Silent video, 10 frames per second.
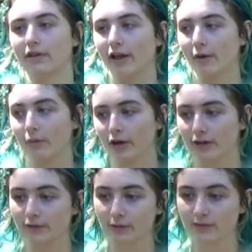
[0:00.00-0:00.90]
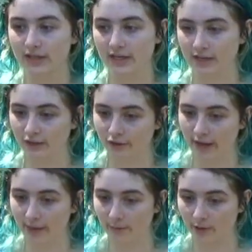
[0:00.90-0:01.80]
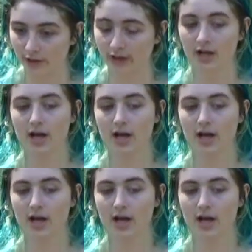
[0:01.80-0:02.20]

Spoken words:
learned that word. If you didn't learn that word,